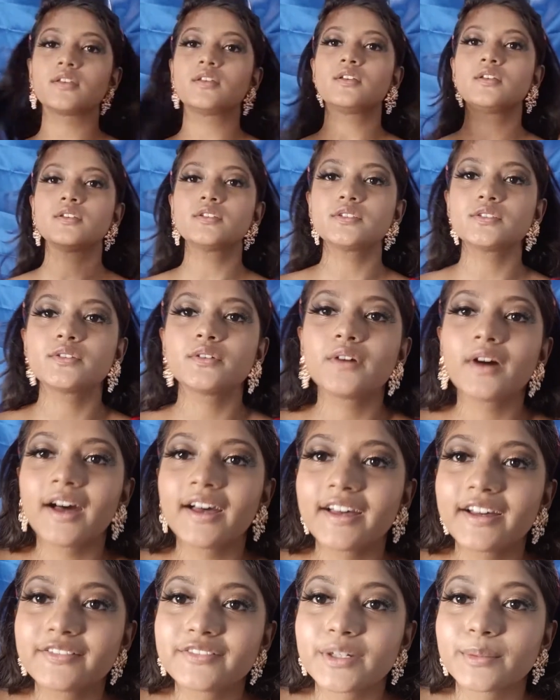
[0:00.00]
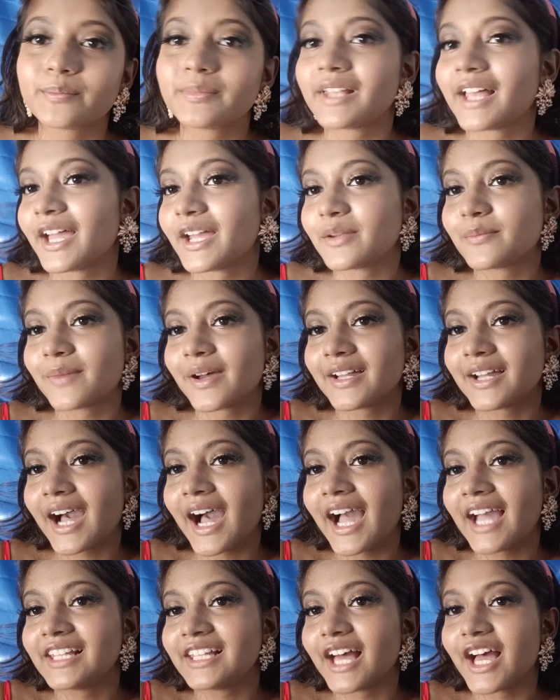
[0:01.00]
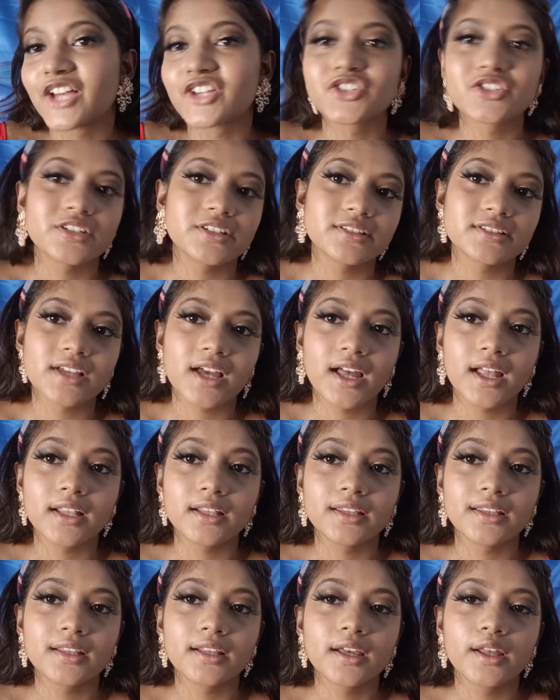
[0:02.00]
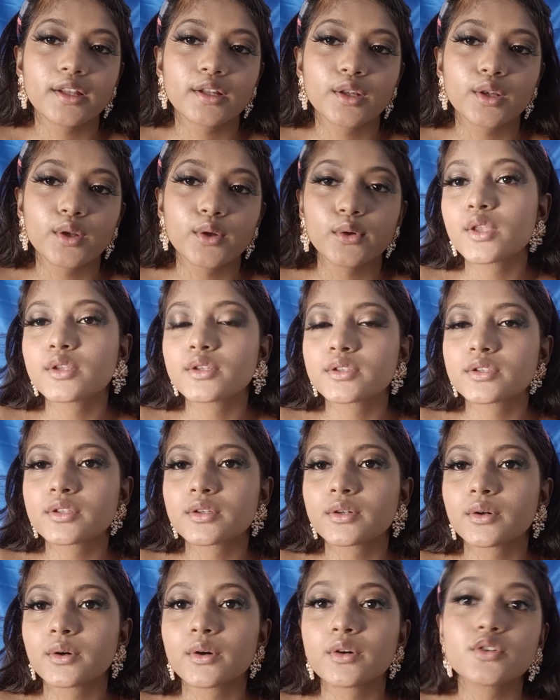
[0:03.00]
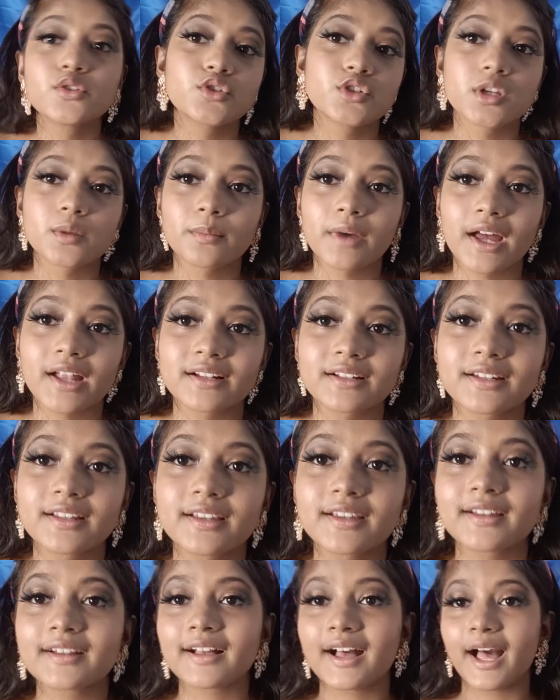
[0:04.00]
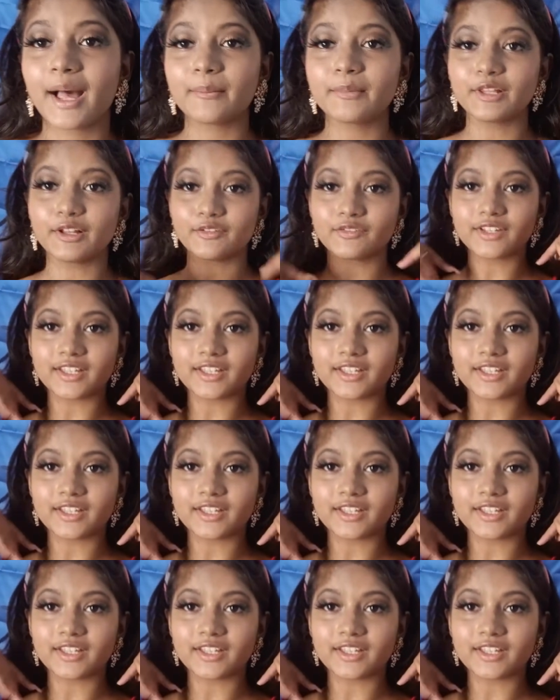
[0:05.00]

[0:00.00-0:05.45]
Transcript: So I have applied my eyelashes and it looks so dramatic. I'm loving